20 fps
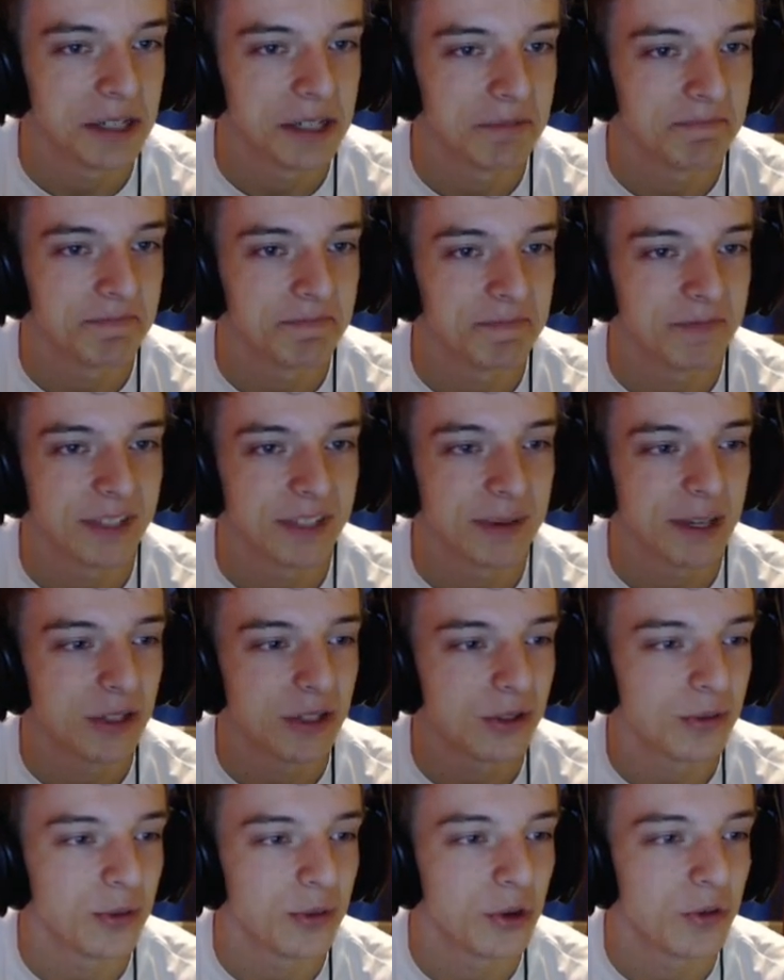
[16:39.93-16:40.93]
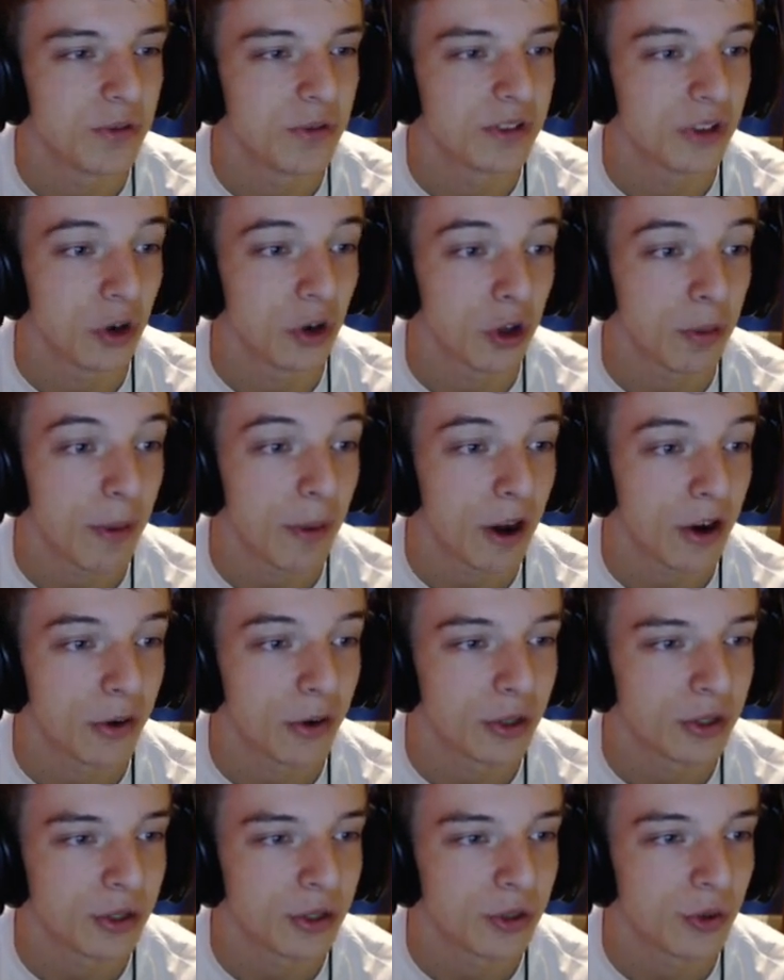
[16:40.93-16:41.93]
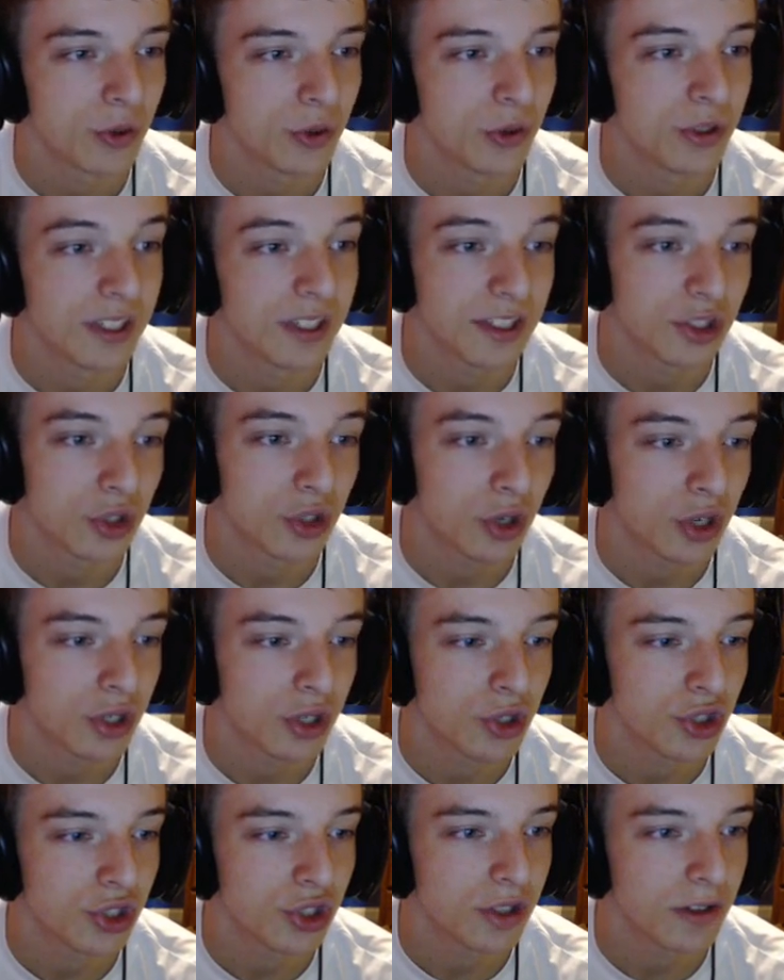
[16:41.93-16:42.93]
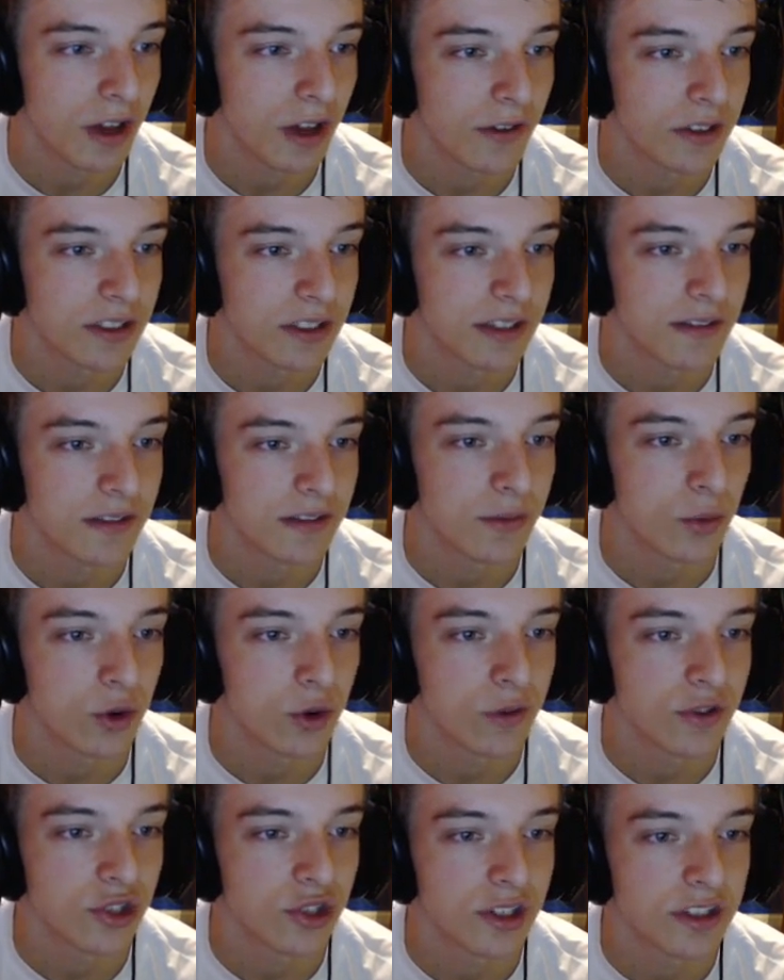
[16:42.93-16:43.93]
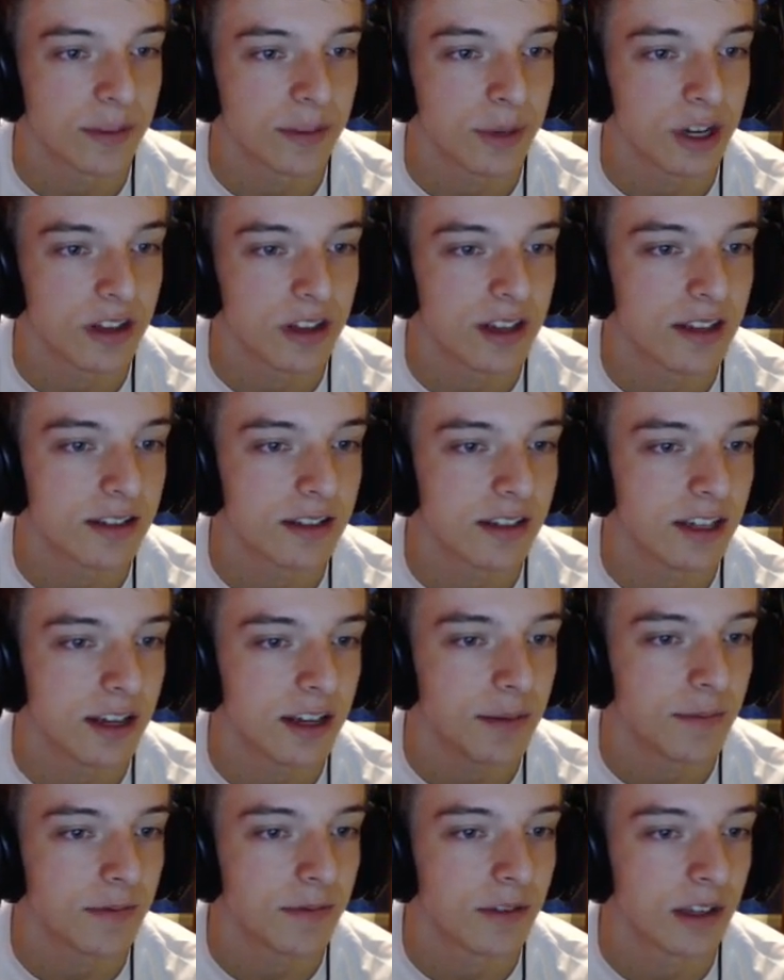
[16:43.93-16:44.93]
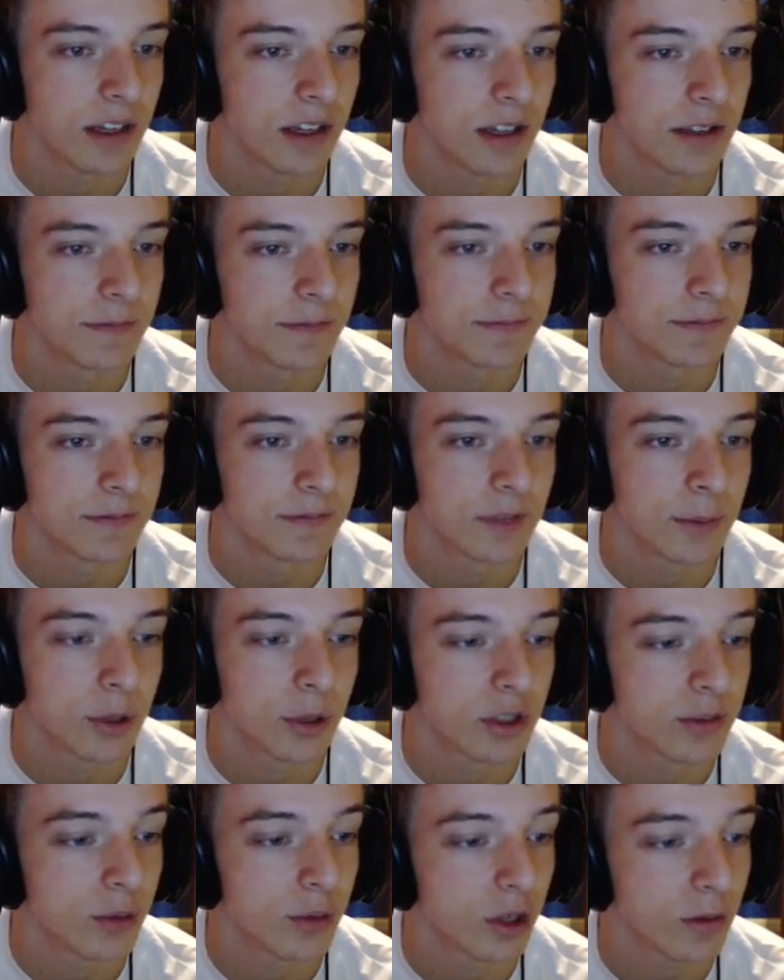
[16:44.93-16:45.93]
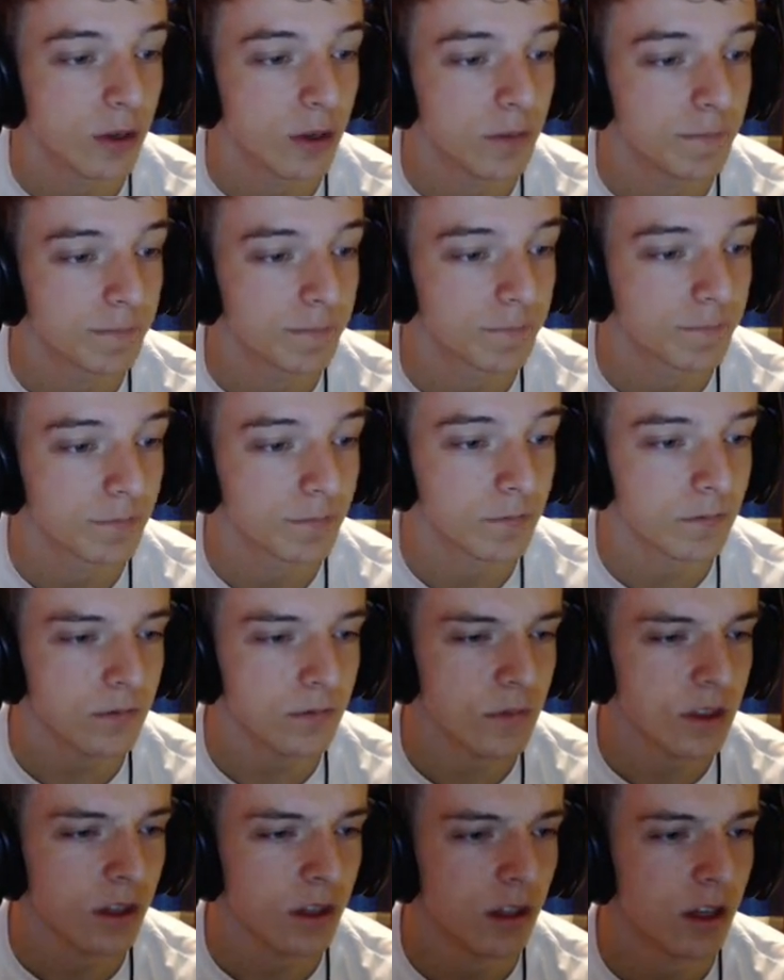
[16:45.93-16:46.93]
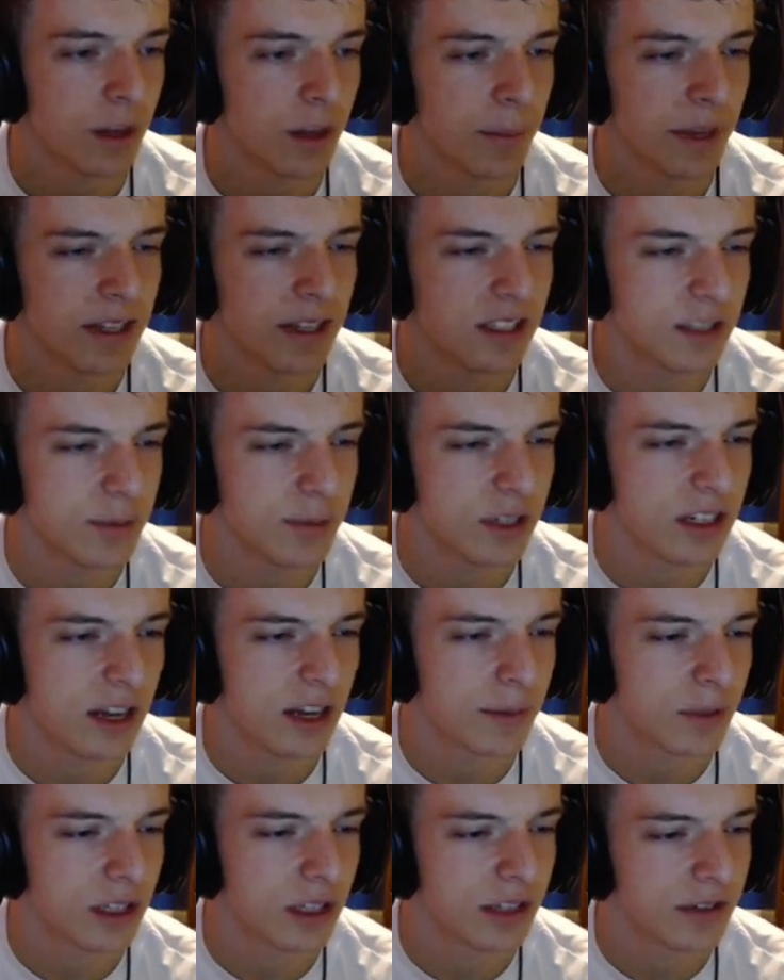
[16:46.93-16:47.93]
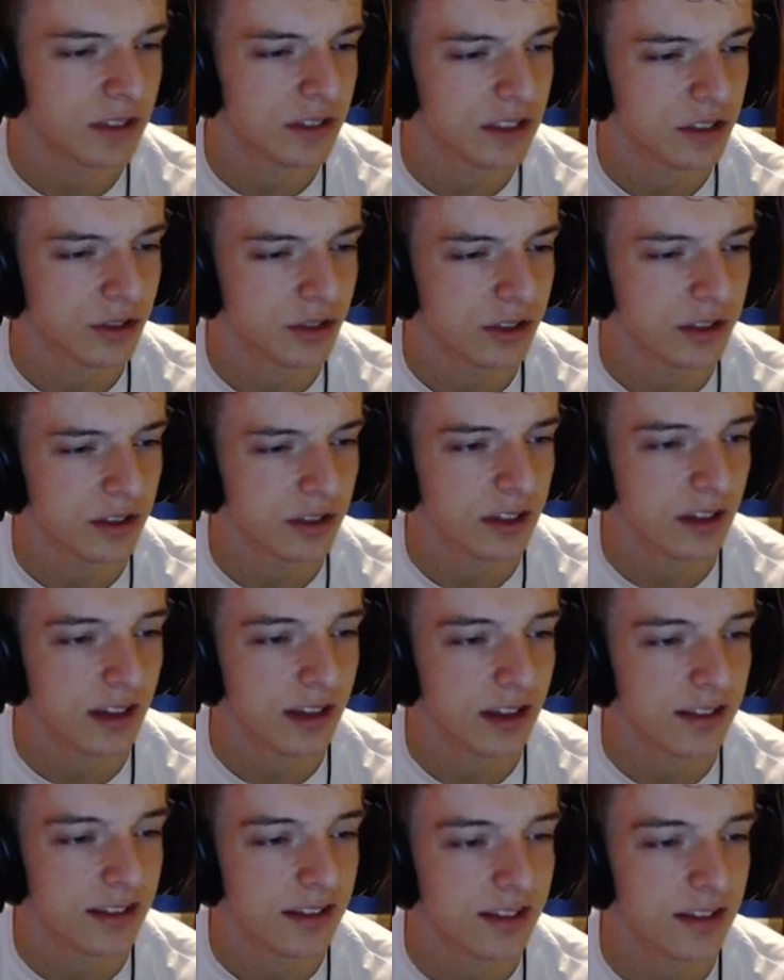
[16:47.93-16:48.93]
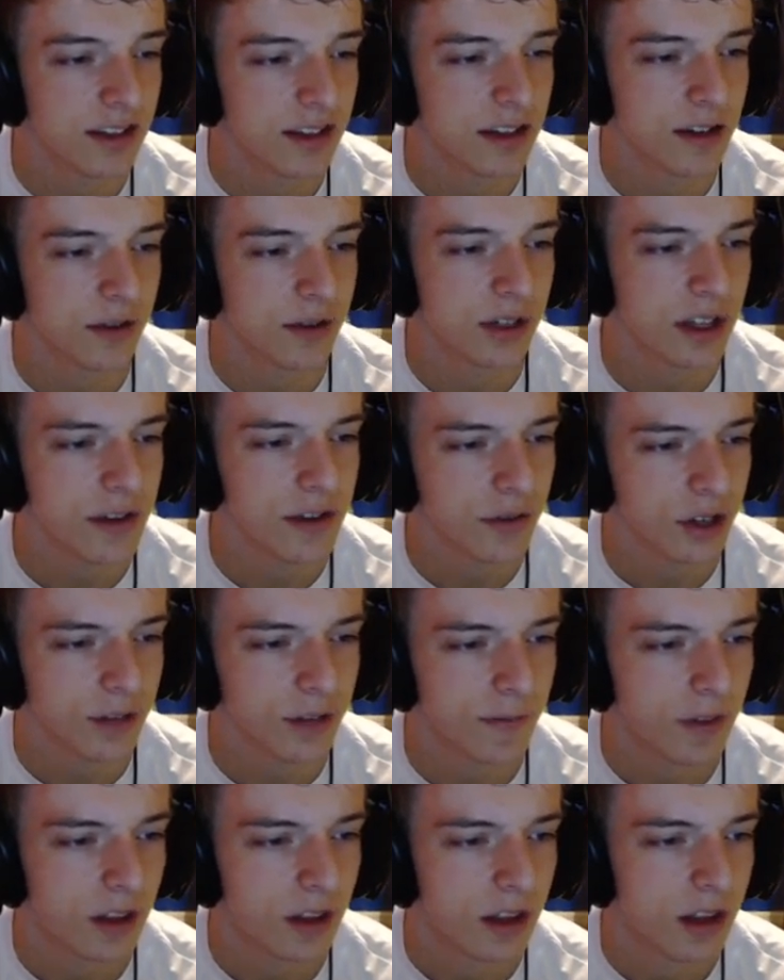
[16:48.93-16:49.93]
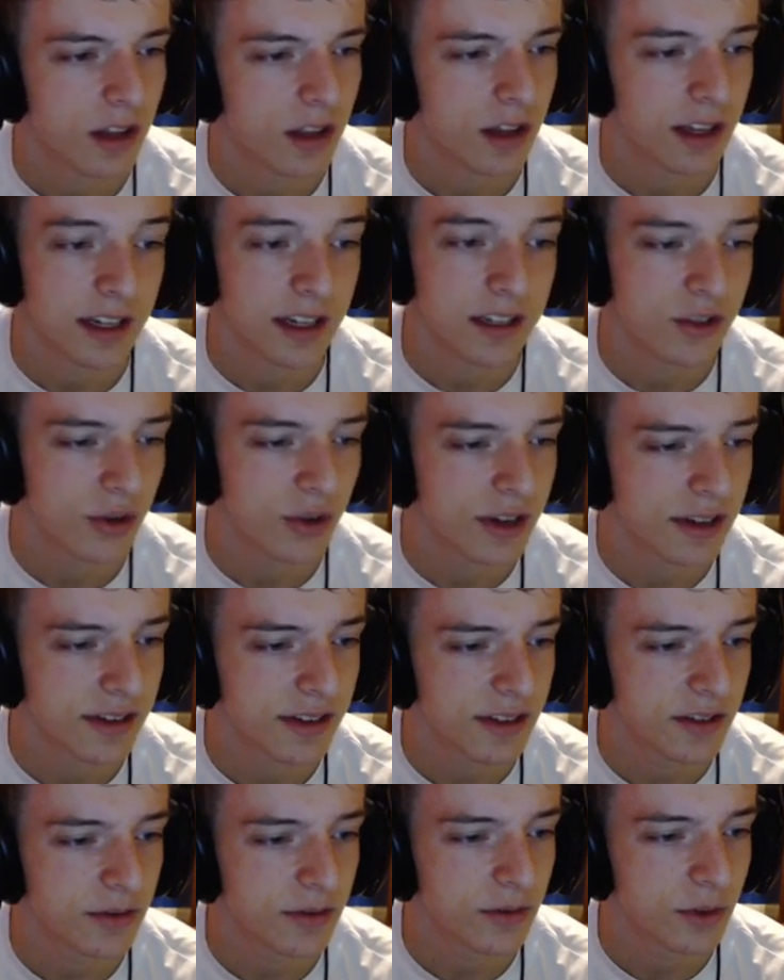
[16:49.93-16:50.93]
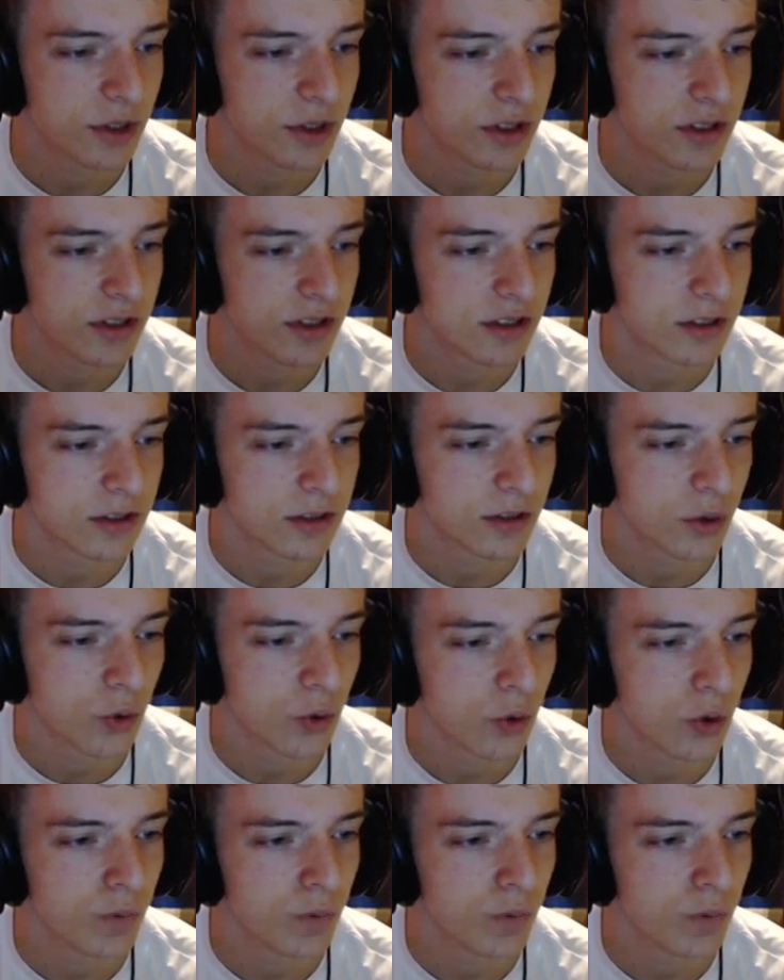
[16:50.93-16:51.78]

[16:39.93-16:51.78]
special moves, Earth Power, which is cool. Discharge obviously gives you more of a chance to paralyze the opposing Pokemon. Pain Split, I believe as its recover. It gets Rest, which is cool.